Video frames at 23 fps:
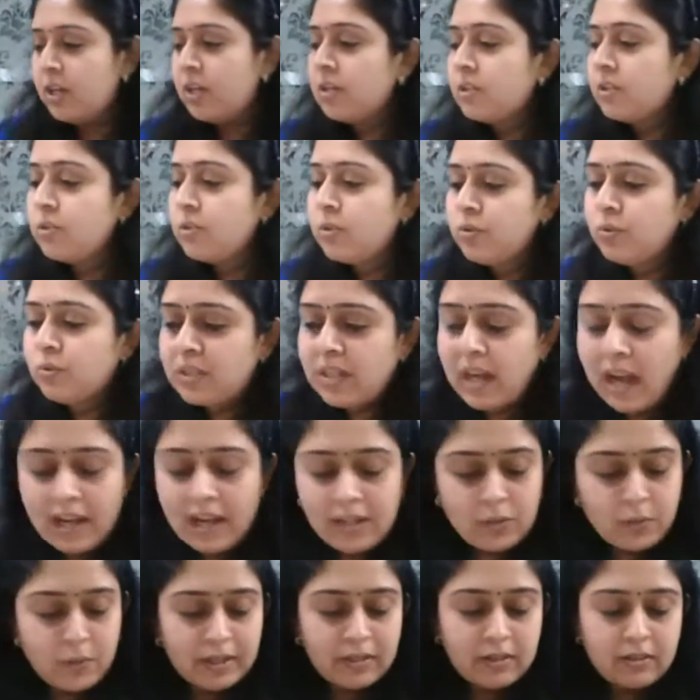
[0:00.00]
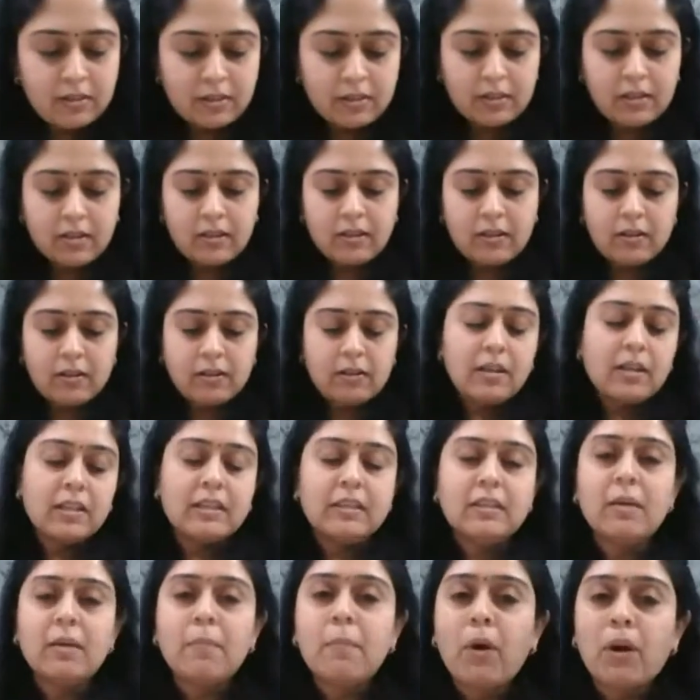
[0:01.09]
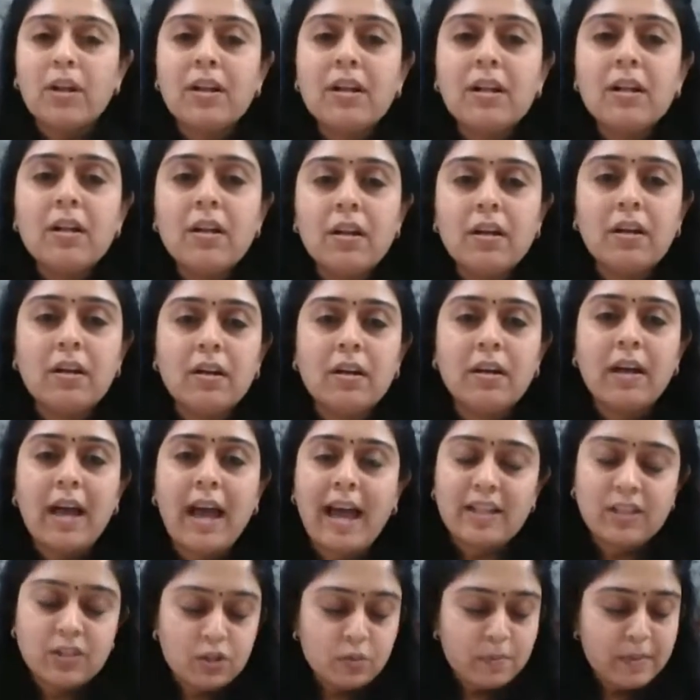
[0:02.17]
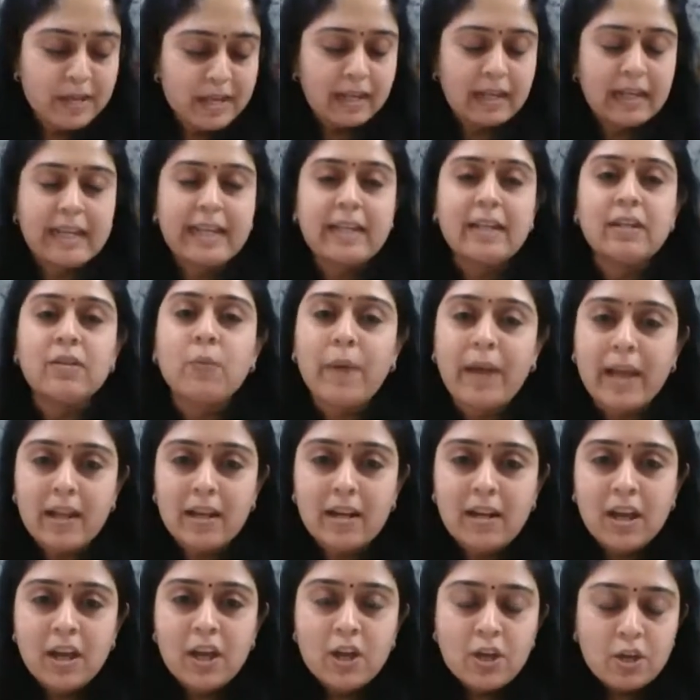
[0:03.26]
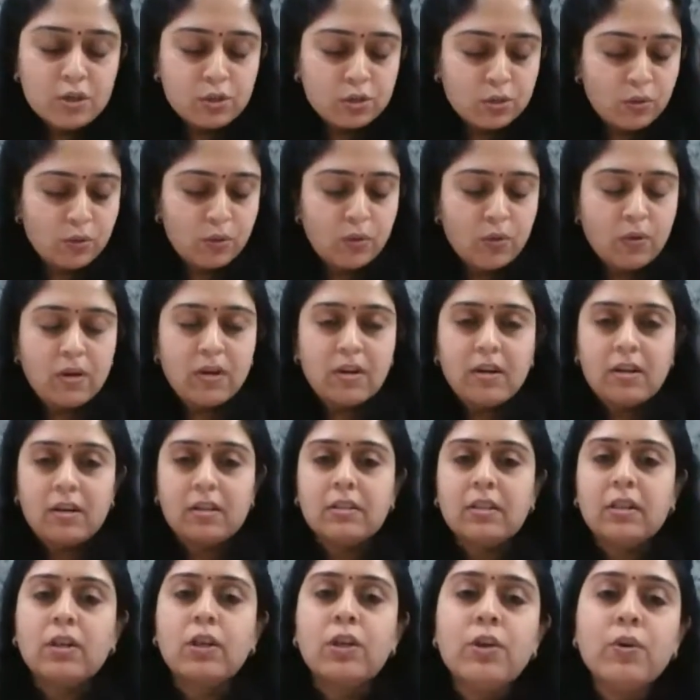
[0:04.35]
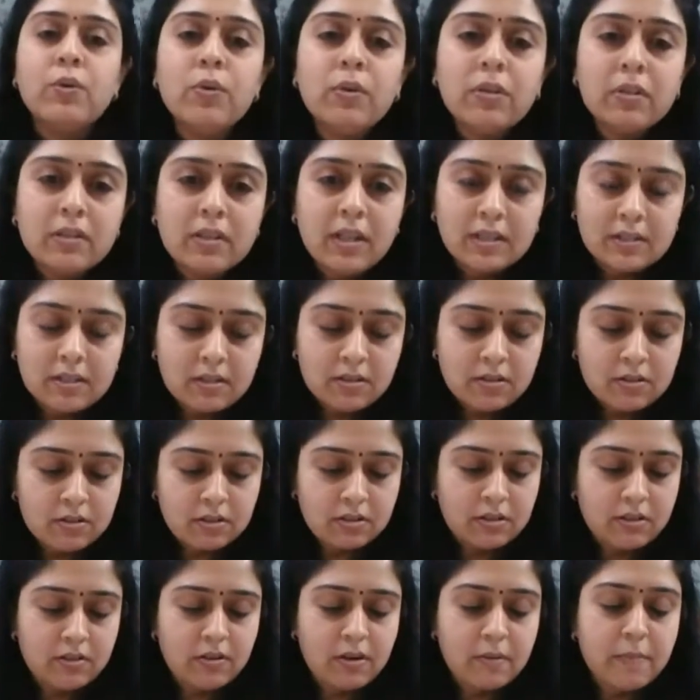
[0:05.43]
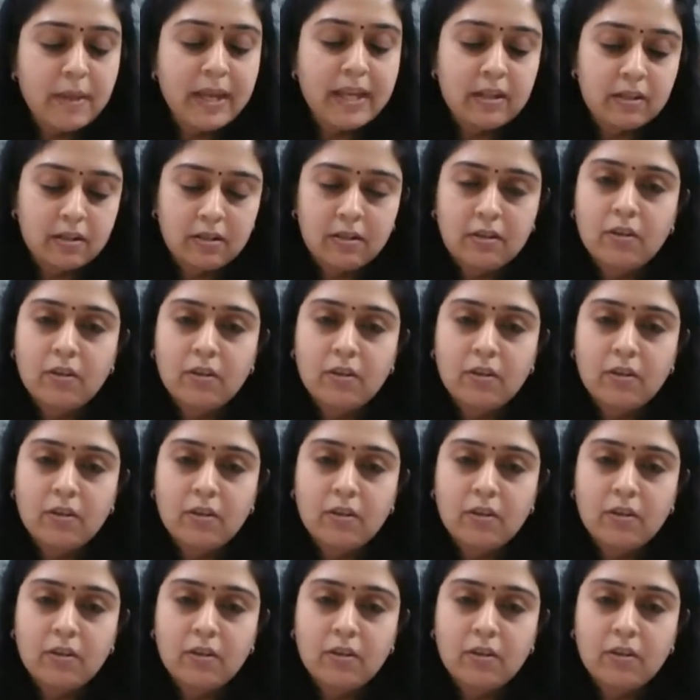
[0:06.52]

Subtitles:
So to start with, the bottle has to be cleaned well, so the glue doesn't remain